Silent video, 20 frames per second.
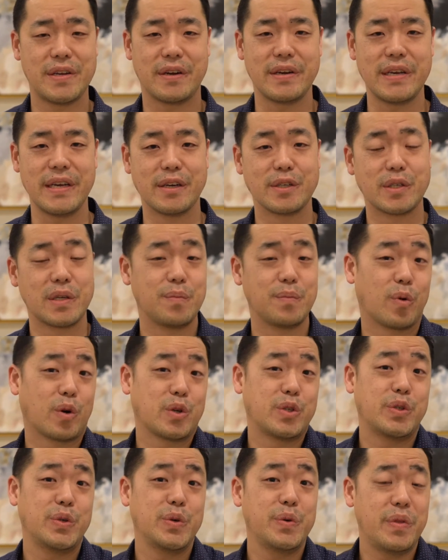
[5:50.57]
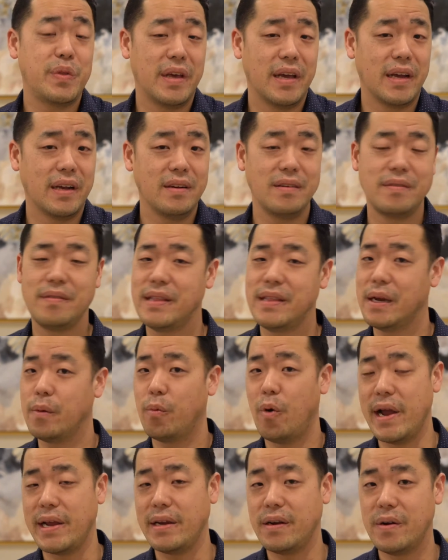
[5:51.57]
your ears and more soothing than
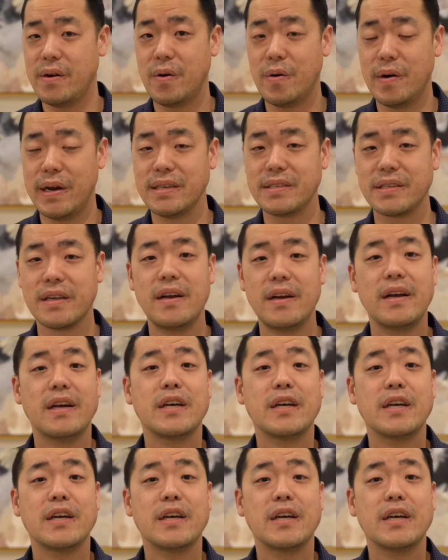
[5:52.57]
white noise.